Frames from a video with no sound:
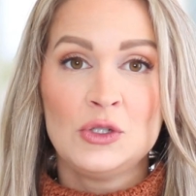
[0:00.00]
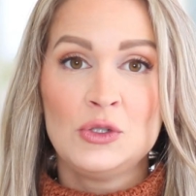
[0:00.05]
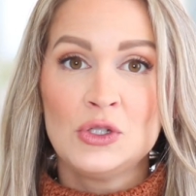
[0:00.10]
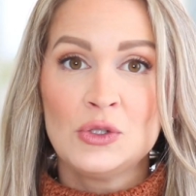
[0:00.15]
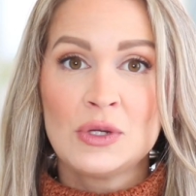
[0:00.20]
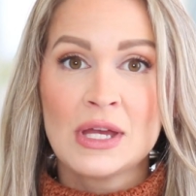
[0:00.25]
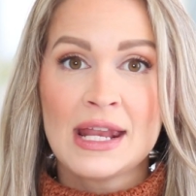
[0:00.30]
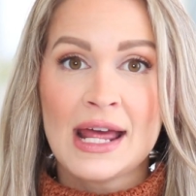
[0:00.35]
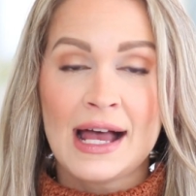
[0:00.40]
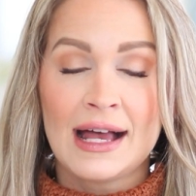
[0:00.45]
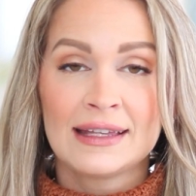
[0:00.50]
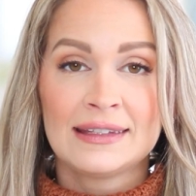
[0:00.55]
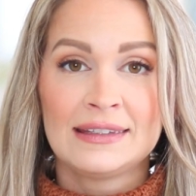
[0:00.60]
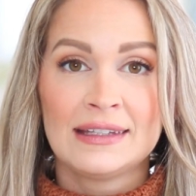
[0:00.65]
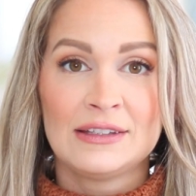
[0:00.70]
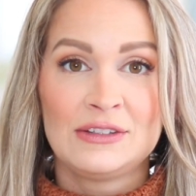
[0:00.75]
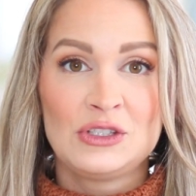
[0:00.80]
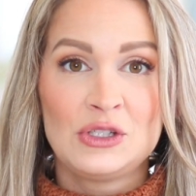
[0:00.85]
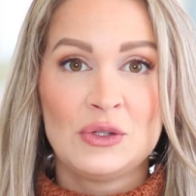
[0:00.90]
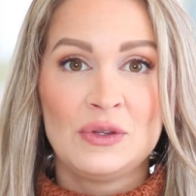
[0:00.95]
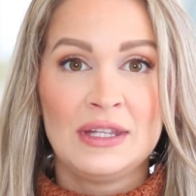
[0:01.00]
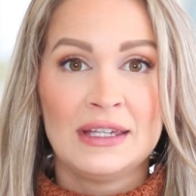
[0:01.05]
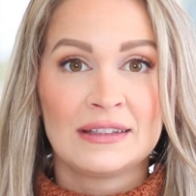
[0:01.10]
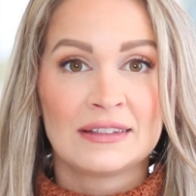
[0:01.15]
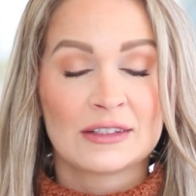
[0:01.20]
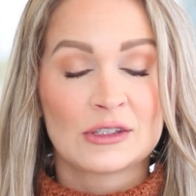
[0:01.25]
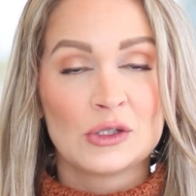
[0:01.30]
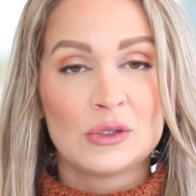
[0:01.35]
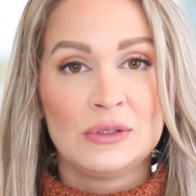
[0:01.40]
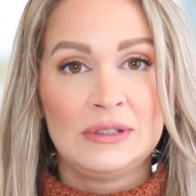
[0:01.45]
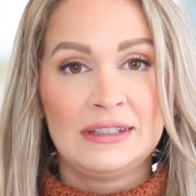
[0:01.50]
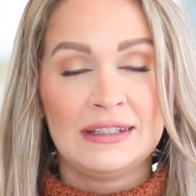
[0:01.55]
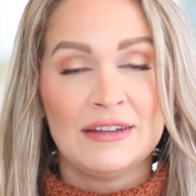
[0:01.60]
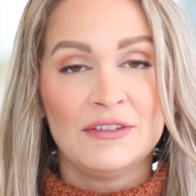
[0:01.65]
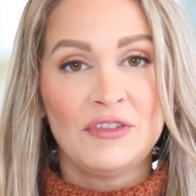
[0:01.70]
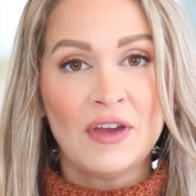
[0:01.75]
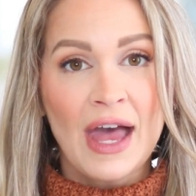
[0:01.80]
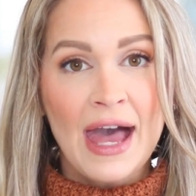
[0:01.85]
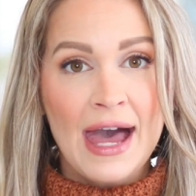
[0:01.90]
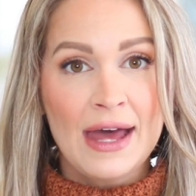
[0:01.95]
you do get access to the
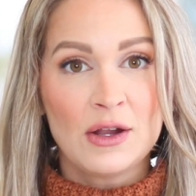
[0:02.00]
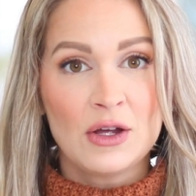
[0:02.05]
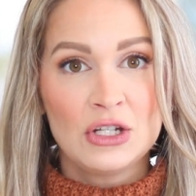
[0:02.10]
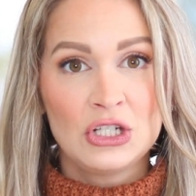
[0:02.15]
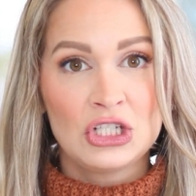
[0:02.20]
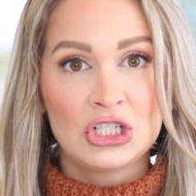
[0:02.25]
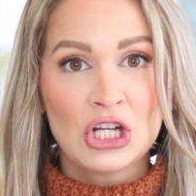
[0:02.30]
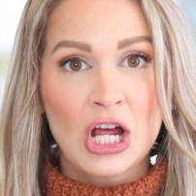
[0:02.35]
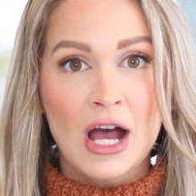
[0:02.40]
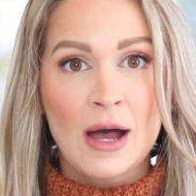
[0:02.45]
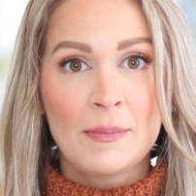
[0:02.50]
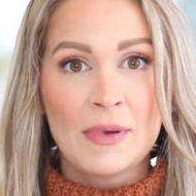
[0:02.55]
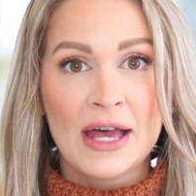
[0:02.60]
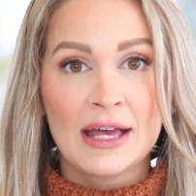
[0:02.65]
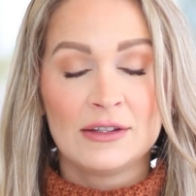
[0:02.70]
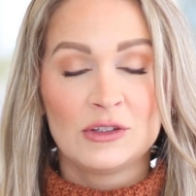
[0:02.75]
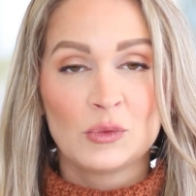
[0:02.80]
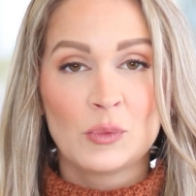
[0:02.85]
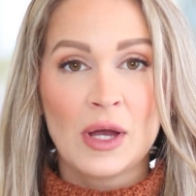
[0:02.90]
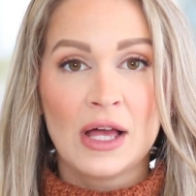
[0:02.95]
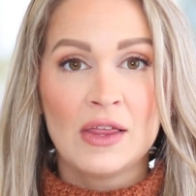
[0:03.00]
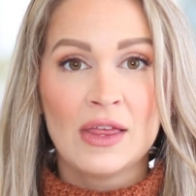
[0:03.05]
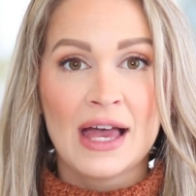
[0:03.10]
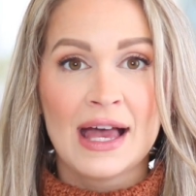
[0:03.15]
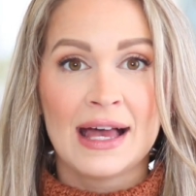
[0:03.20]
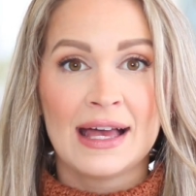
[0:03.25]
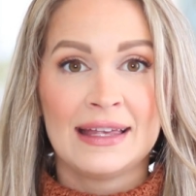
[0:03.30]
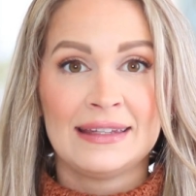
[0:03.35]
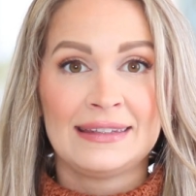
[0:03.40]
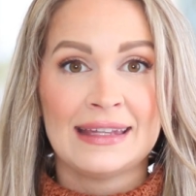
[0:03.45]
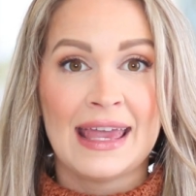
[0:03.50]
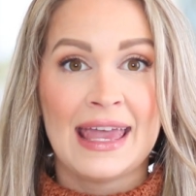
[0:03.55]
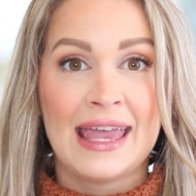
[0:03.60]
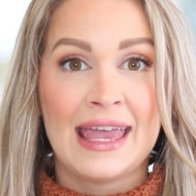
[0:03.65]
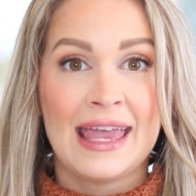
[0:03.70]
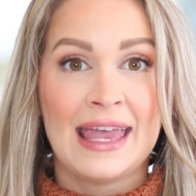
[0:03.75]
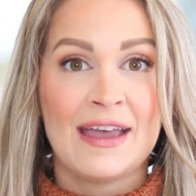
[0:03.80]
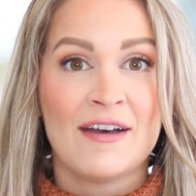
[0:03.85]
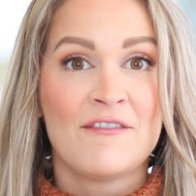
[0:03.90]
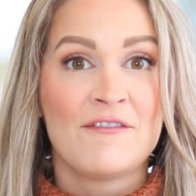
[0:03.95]
exclusive add-on shop as well as
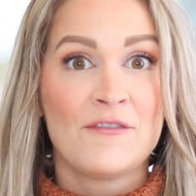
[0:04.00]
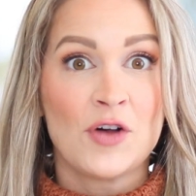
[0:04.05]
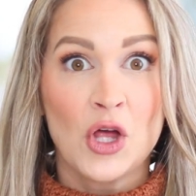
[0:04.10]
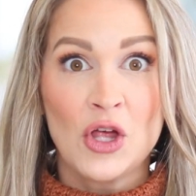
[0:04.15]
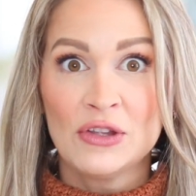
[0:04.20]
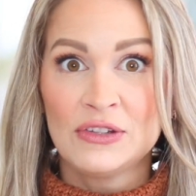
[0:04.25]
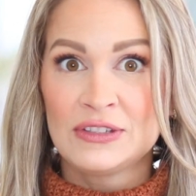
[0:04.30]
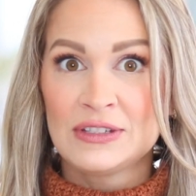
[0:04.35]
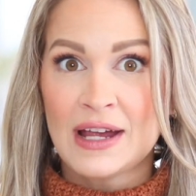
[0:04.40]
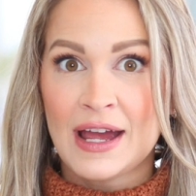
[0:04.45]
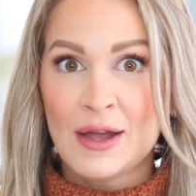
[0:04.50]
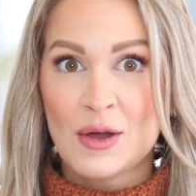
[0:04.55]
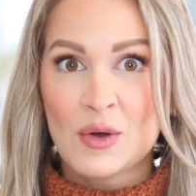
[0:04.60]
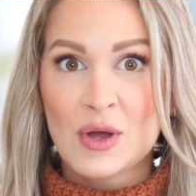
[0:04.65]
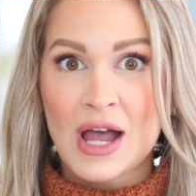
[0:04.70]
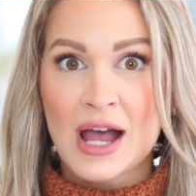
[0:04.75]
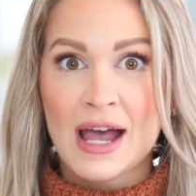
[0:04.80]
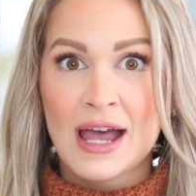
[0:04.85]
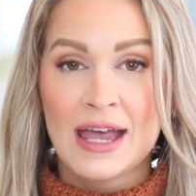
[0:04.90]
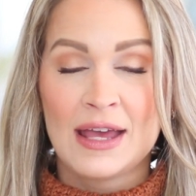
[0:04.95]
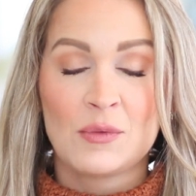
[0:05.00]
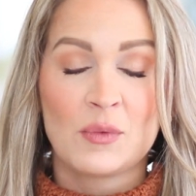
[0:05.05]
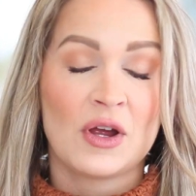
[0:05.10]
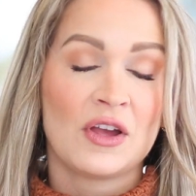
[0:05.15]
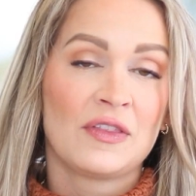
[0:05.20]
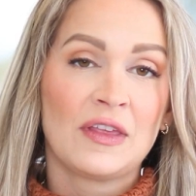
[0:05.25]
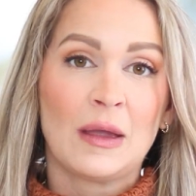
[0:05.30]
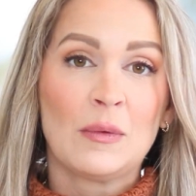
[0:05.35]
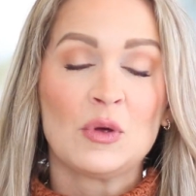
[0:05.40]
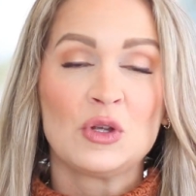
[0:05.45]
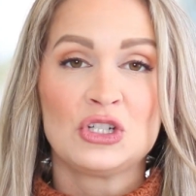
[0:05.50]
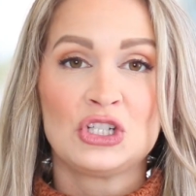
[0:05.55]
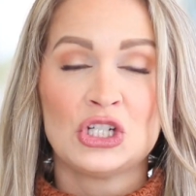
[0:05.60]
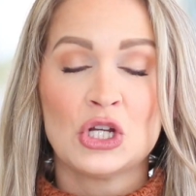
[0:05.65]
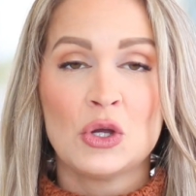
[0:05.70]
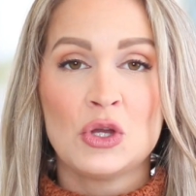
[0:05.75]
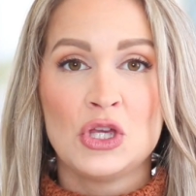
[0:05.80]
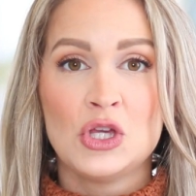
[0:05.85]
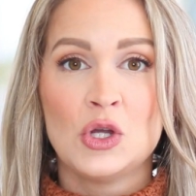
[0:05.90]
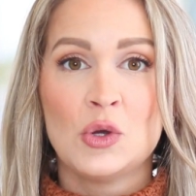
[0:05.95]
a fall style guide where they will
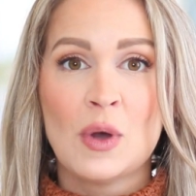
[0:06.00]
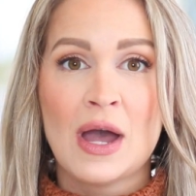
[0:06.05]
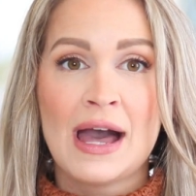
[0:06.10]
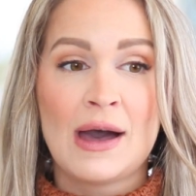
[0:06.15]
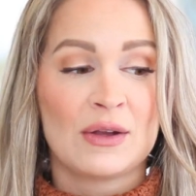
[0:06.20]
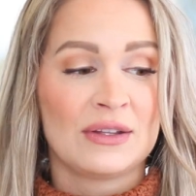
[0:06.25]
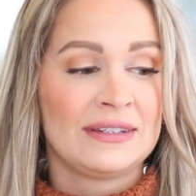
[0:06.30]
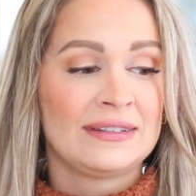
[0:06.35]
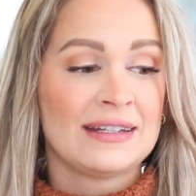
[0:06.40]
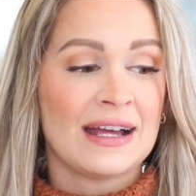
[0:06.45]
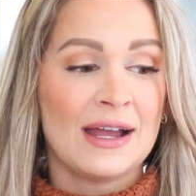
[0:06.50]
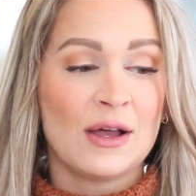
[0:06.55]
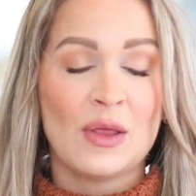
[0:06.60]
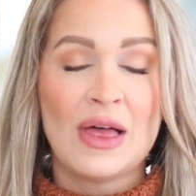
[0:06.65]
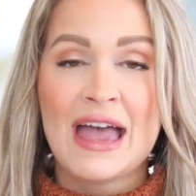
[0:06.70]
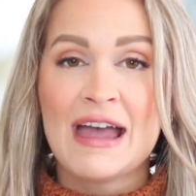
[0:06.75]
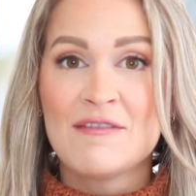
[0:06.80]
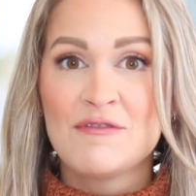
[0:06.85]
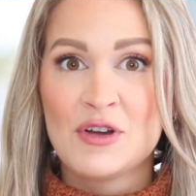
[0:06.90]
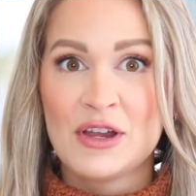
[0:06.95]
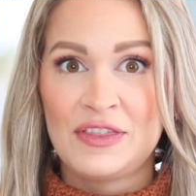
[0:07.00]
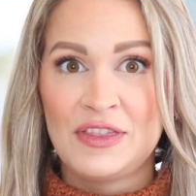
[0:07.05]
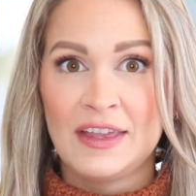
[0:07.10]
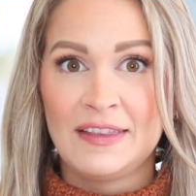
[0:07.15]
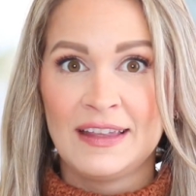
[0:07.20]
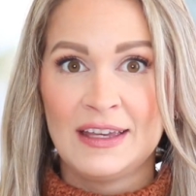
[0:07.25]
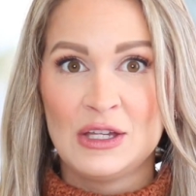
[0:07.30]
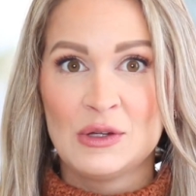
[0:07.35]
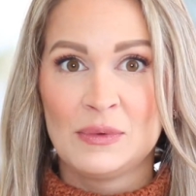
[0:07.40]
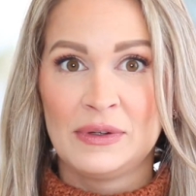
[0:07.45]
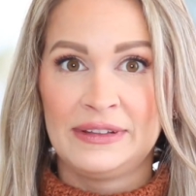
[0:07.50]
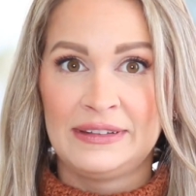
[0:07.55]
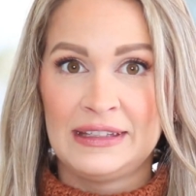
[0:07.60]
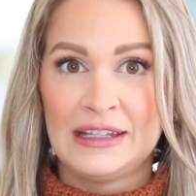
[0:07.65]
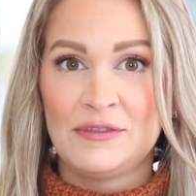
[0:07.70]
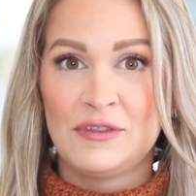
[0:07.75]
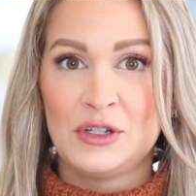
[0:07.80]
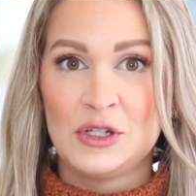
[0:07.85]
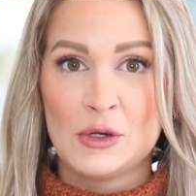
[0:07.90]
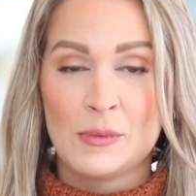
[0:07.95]
show you how to style everything that you
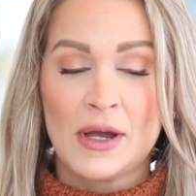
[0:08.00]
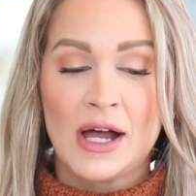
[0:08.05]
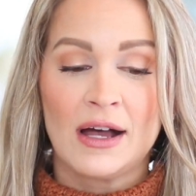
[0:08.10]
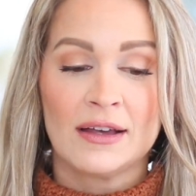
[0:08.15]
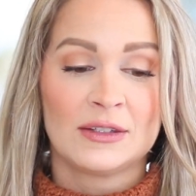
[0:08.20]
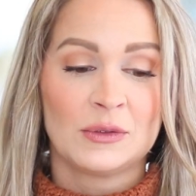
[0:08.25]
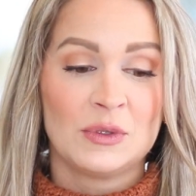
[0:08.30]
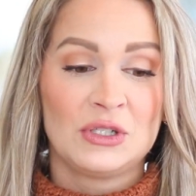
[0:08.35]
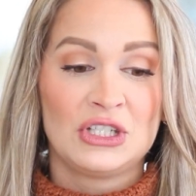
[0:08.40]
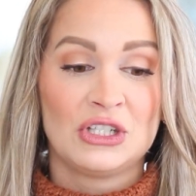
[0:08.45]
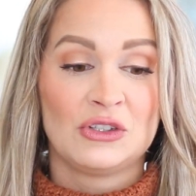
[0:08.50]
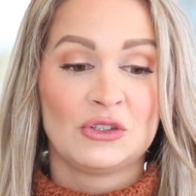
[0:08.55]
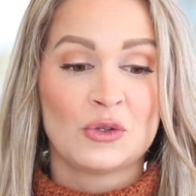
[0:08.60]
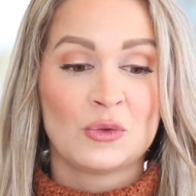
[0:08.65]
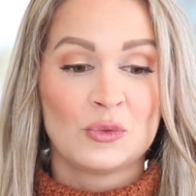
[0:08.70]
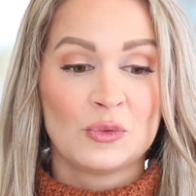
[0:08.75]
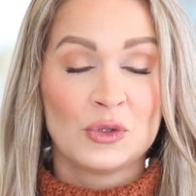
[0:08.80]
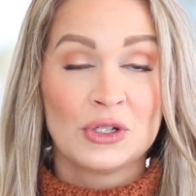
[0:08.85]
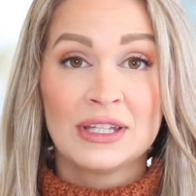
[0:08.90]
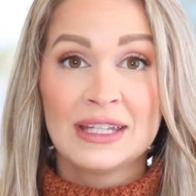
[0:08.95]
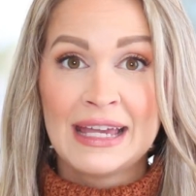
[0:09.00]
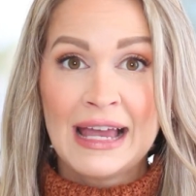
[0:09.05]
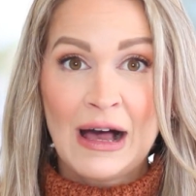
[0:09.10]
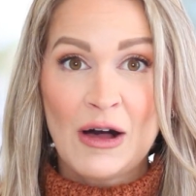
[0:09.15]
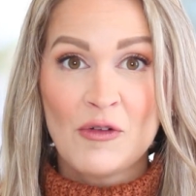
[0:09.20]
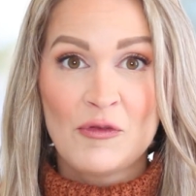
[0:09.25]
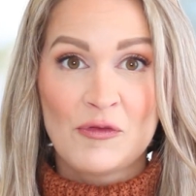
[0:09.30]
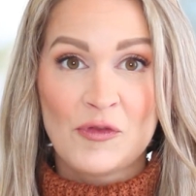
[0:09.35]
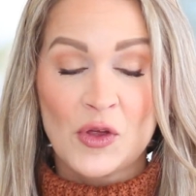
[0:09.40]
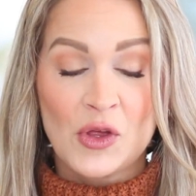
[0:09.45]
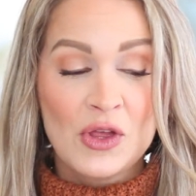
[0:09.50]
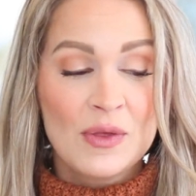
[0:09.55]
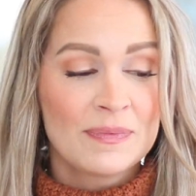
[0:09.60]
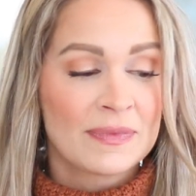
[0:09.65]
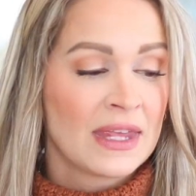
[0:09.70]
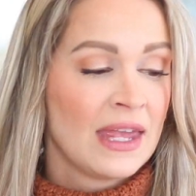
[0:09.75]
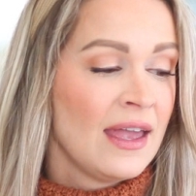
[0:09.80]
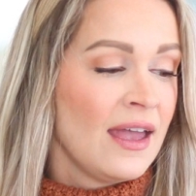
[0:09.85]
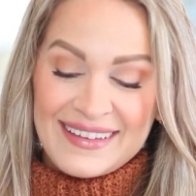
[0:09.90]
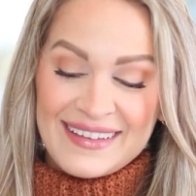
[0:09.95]
receive in your box, which is really helpful.